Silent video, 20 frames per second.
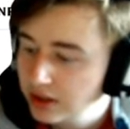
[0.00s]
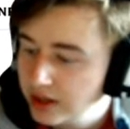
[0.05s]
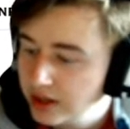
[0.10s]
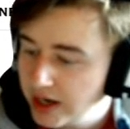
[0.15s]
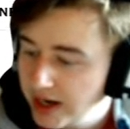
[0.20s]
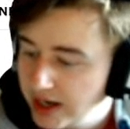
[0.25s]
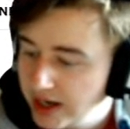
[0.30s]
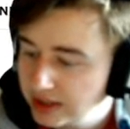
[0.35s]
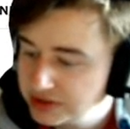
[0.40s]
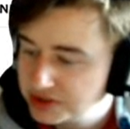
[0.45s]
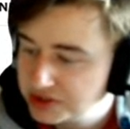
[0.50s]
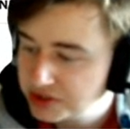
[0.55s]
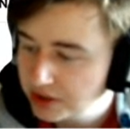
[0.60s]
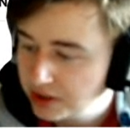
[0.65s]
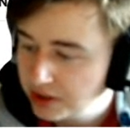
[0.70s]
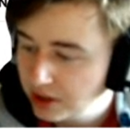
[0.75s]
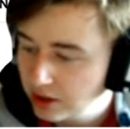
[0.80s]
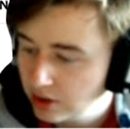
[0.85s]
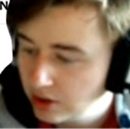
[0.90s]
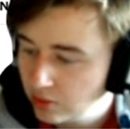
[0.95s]
And
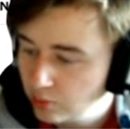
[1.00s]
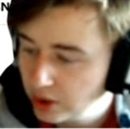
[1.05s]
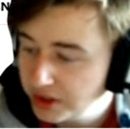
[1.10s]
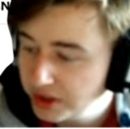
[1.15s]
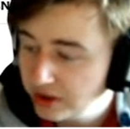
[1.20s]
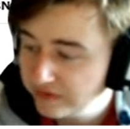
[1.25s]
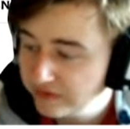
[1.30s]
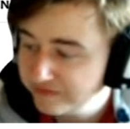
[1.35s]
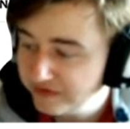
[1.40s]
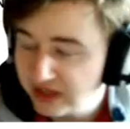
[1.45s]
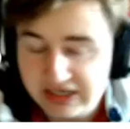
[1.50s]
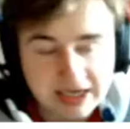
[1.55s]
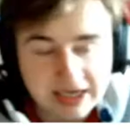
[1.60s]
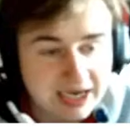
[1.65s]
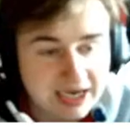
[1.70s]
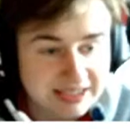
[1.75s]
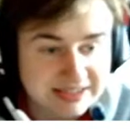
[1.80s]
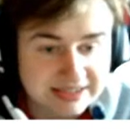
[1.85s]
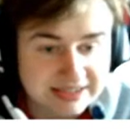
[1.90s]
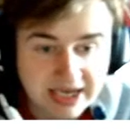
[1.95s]
what do you think,
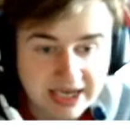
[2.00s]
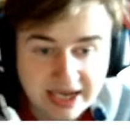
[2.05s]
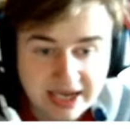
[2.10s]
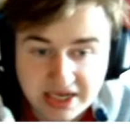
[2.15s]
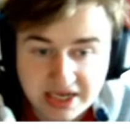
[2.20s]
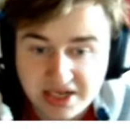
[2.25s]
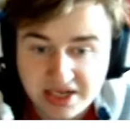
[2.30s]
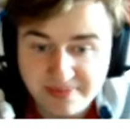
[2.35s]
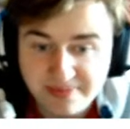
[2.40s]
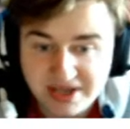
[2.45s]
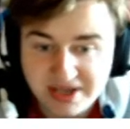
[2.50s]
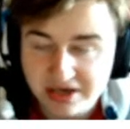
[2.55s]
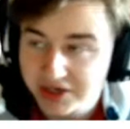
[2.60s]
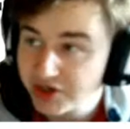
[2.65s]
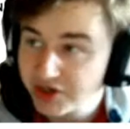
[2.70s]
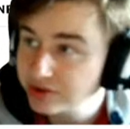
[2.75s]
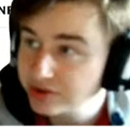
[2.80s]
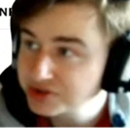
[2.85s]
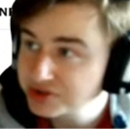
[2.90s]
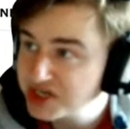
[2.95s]
guys? Can he be a
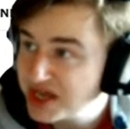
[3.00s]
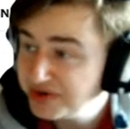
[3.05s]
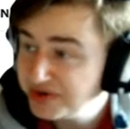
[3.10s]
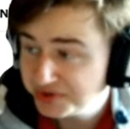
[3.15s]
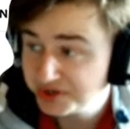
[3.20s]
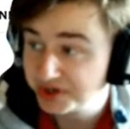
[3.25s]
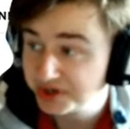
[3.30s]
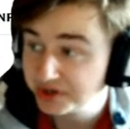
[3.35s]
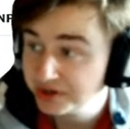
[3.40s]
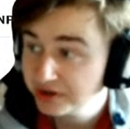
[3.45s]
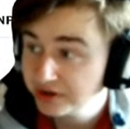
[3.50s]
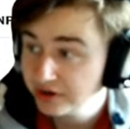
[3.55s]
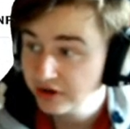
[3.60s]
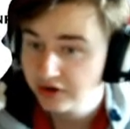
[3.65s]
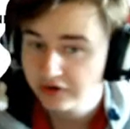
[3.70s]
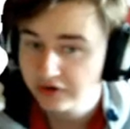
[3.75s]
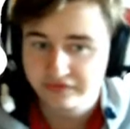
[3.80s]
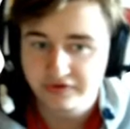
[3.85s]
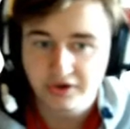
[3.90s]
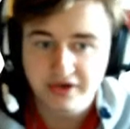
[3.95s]
contender
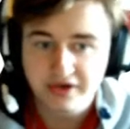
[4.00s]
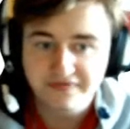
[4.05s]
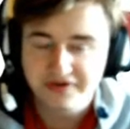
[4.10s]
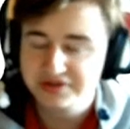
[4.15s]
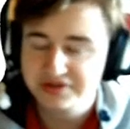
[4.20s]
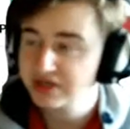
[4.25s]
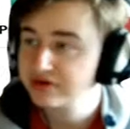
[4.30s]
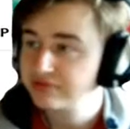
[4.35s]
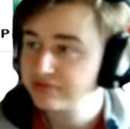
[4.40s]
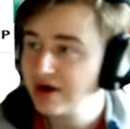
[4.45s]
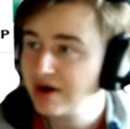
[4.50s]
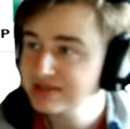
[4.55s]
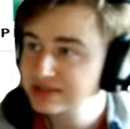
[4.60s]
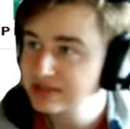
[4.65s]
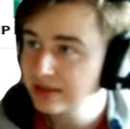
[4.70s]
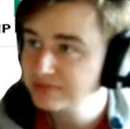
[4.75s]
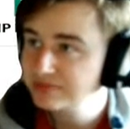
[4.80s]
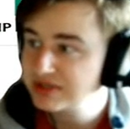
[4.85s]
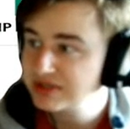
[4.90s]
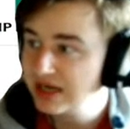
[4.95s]
for even the Grand
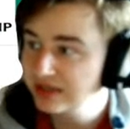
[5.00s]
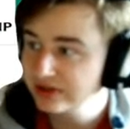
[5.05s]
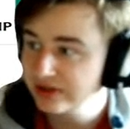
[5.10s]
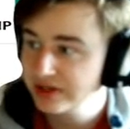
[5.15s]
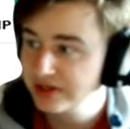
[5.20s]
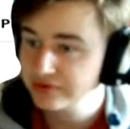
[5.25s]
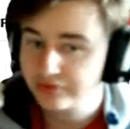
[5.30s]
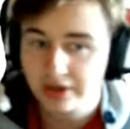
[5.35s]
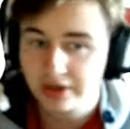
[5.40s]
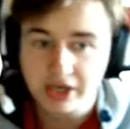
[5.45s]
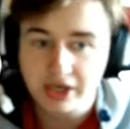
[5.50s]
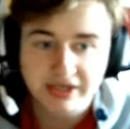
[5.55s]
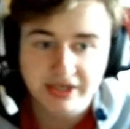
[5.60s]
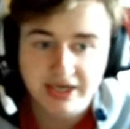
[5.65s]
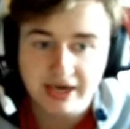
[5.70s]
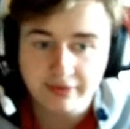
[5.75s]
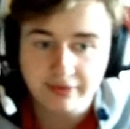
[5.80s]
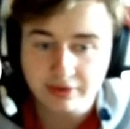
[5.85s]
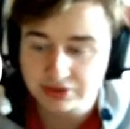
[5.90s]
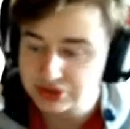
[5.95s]
Slam title in Roland
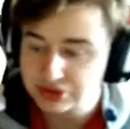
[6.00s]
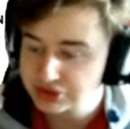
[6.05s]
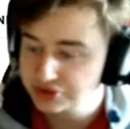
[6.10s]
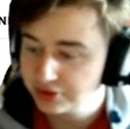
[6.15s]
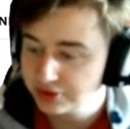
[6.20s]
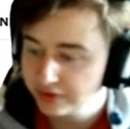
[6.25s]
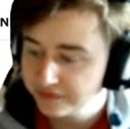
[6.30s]
Garros? Do you